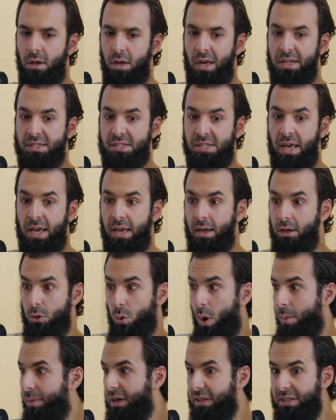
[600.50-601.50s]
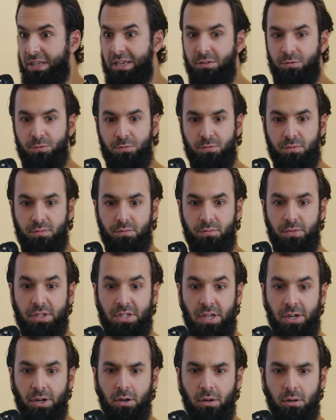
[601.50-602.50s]
and saying, You want me to leave the
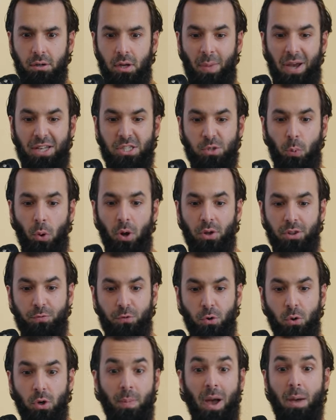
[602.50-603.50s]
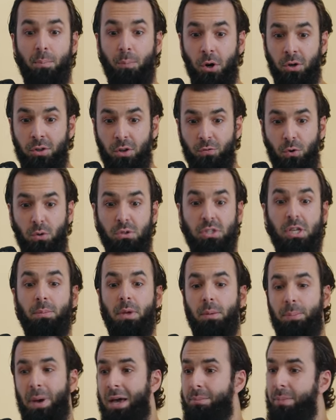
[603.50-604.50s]
dinner? It might spoil the food, it might burn the food,
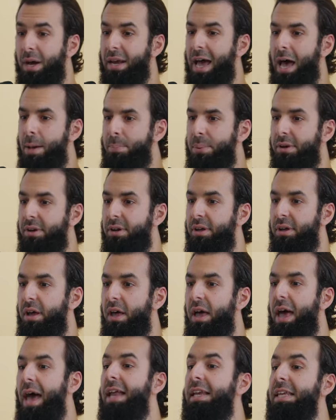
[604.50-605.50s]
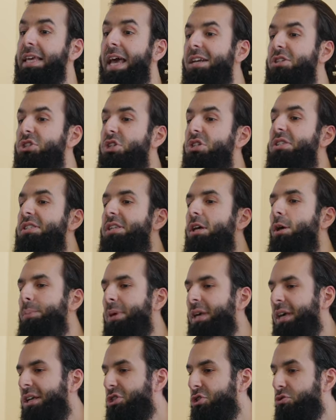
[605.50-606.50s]
something bad might happen. And yet, she's still
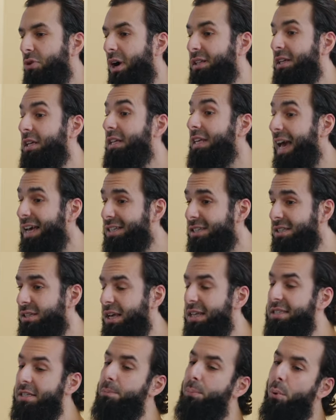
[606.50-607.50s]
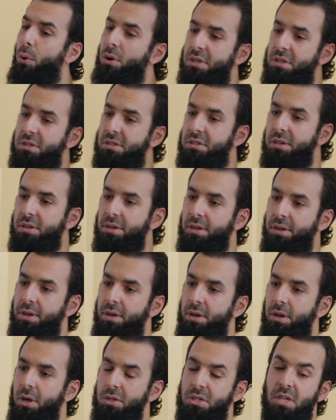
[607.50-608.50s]
being instructed, Yes, it's important
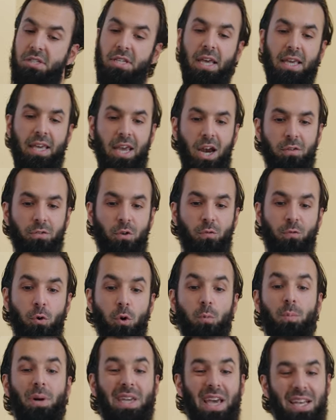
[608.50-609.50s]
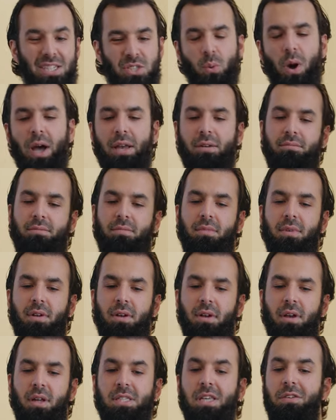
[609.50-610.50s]
to take care of the food, but guess what?
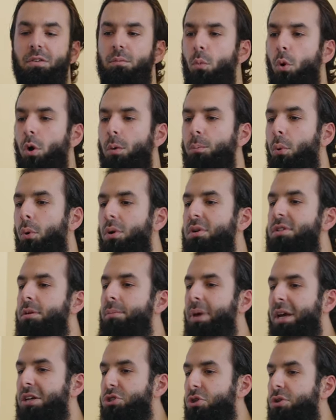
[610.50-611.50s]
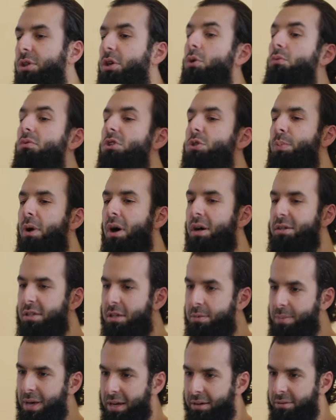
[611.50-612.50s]
It's even more important to make sure that you respond to
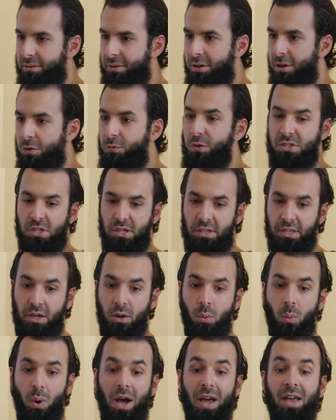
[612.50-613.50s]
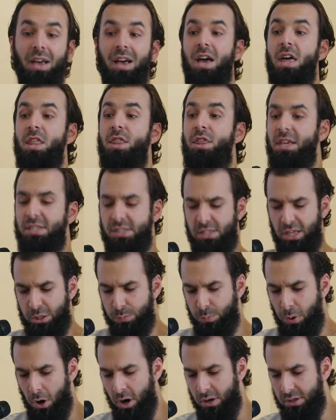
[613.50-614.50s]
the man physically. Why? This is
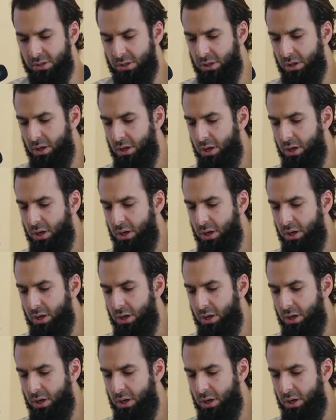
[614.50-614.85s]
part